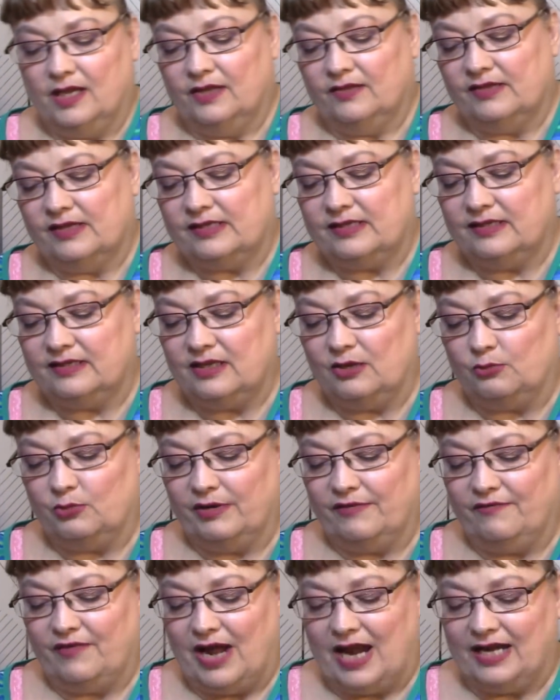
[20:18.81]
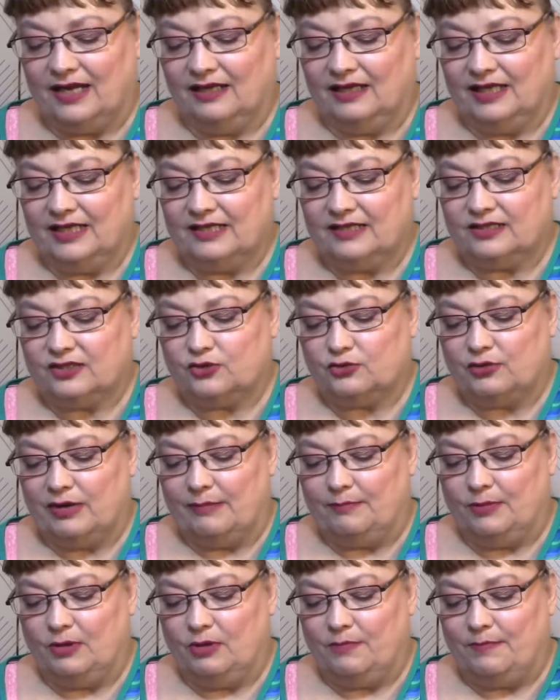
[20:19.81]
This is a Revitalist
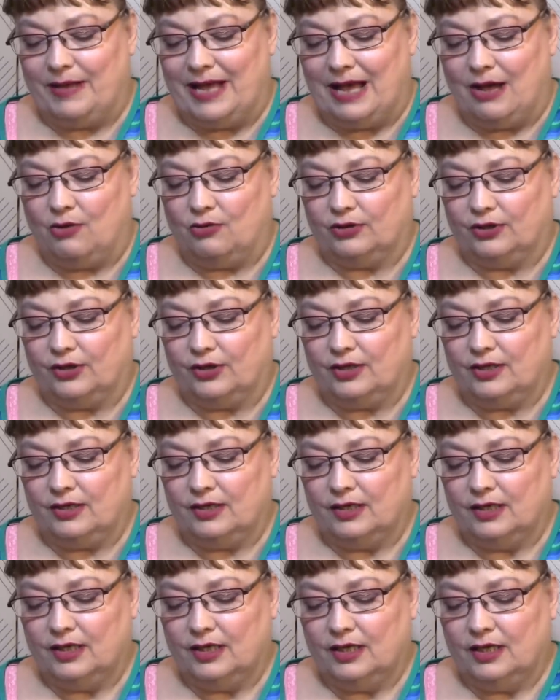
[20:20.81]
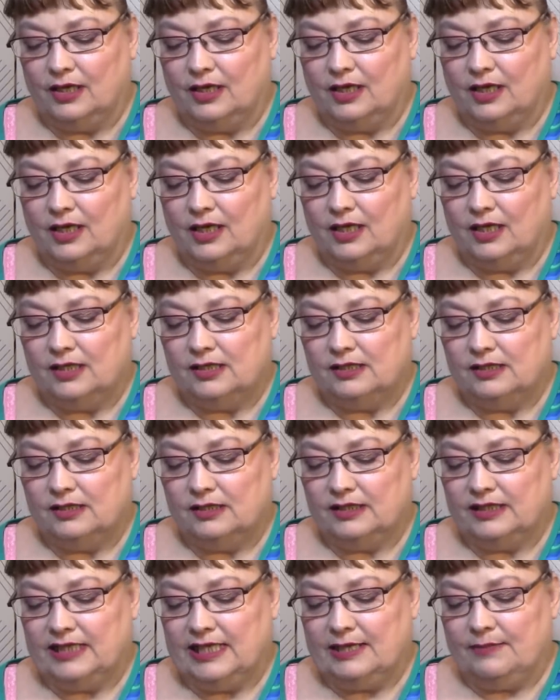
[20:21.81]
Triple Powder
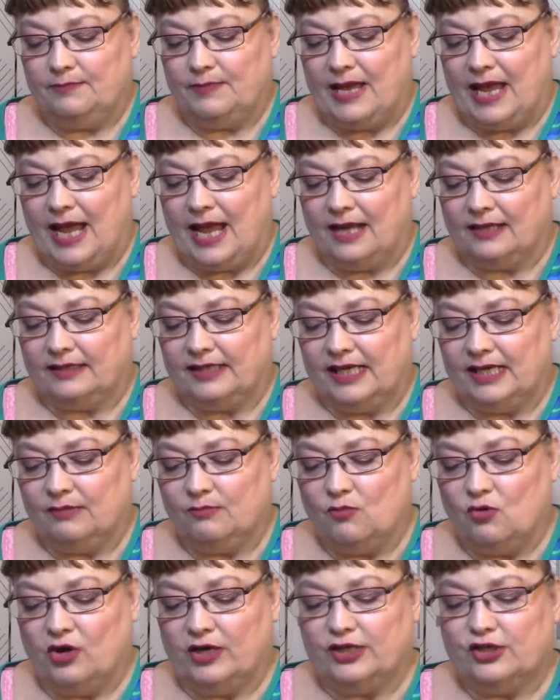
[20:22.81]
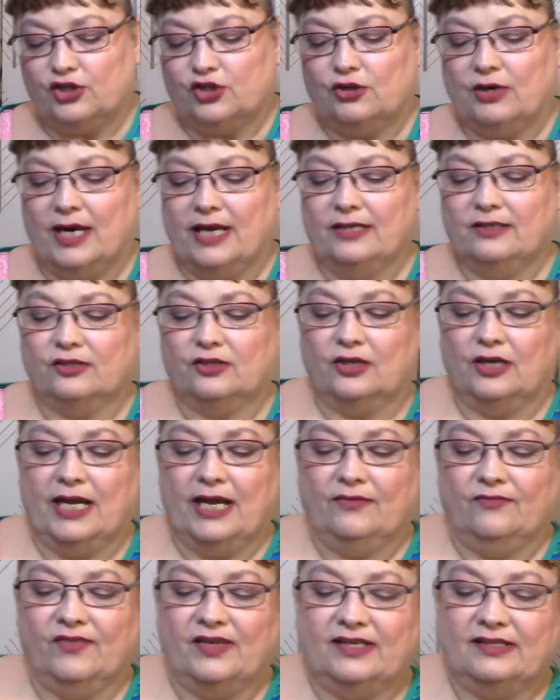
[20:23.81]
Deep Acting Moisturizer.
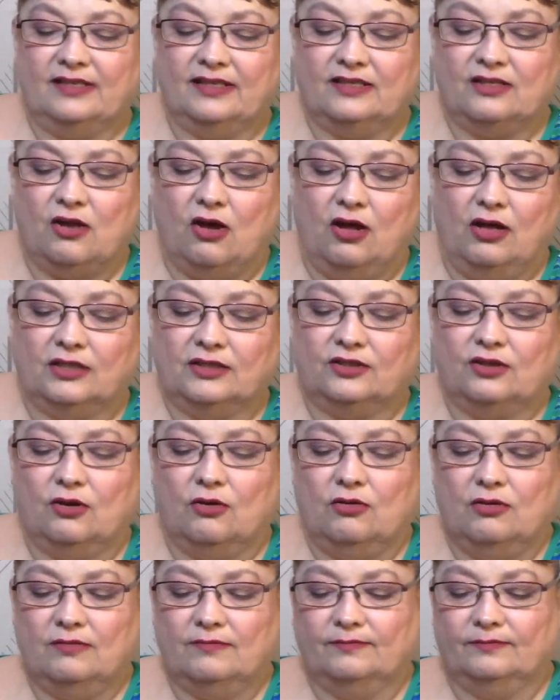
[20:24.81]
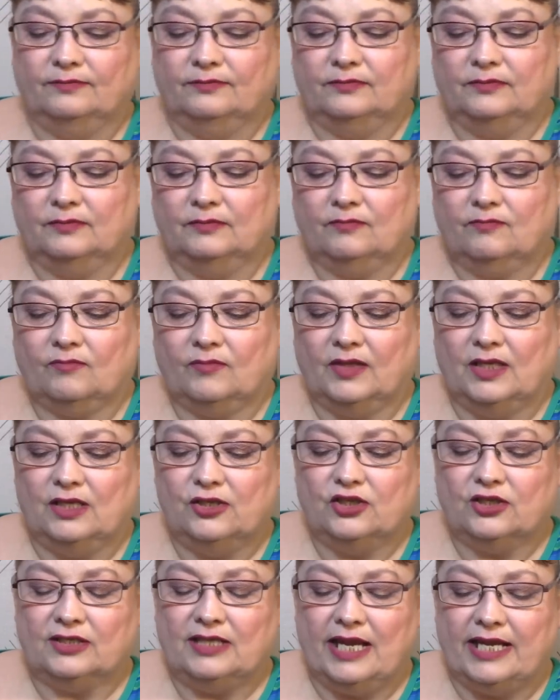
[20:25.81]
And this is also,
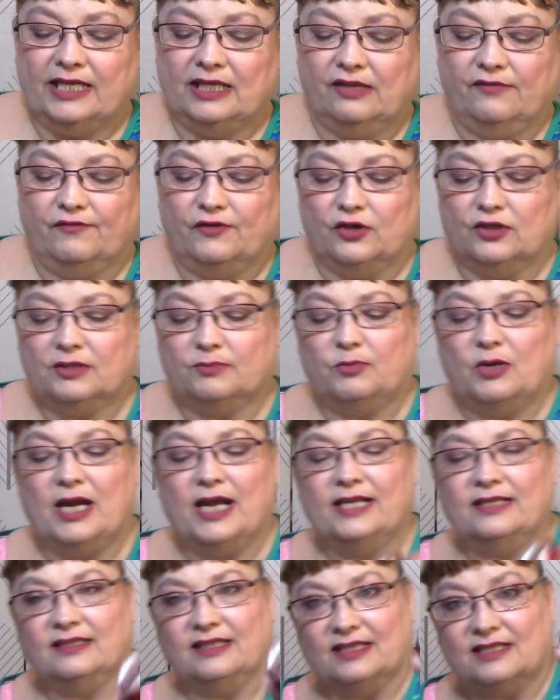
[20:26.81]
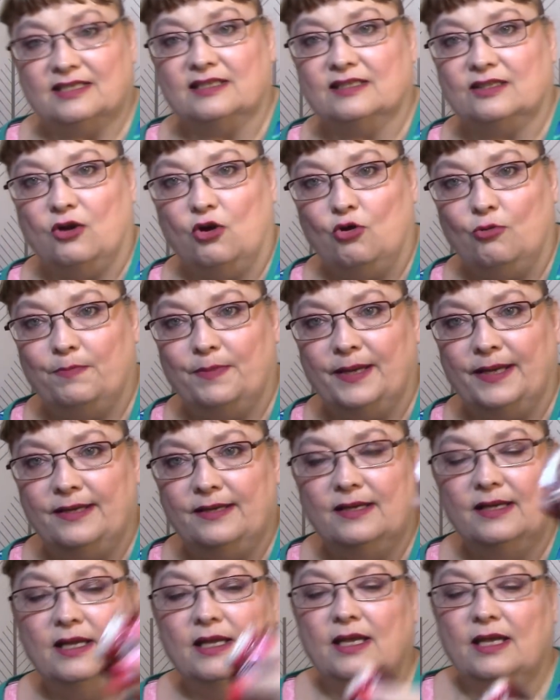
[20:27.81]
just like in the first prize, this is
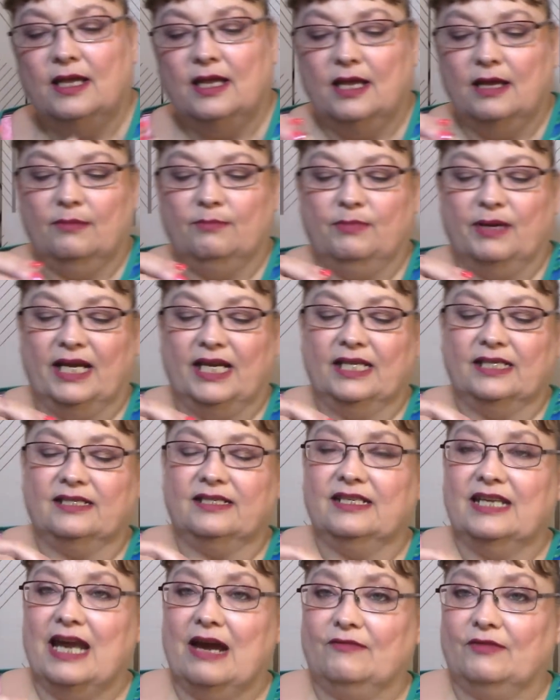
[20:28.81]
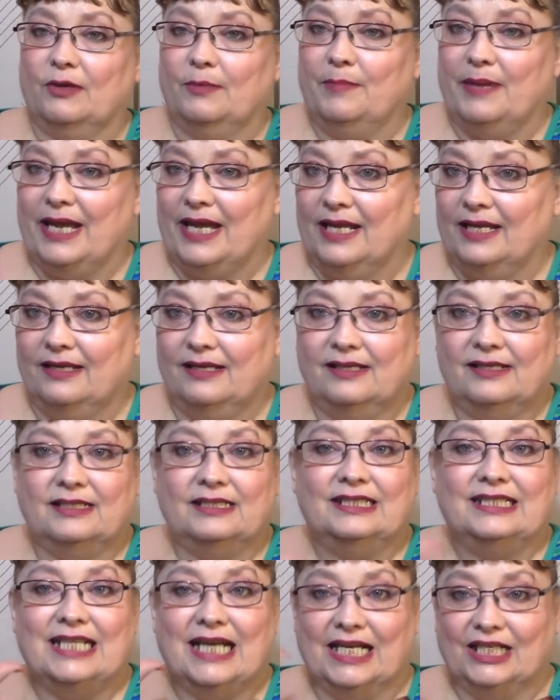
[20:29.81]
open, but it's never been
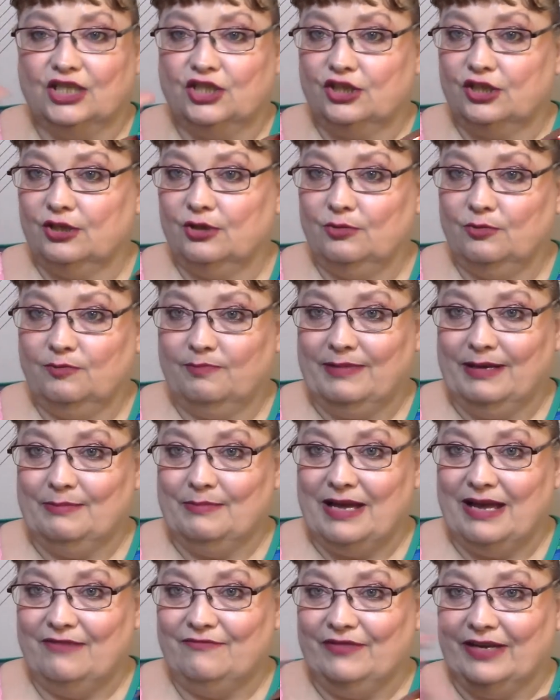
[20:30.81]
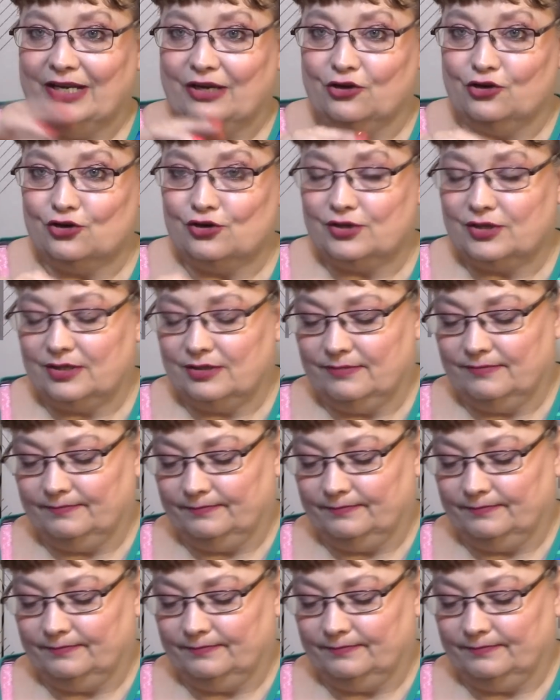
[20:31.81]
touched by my fingers.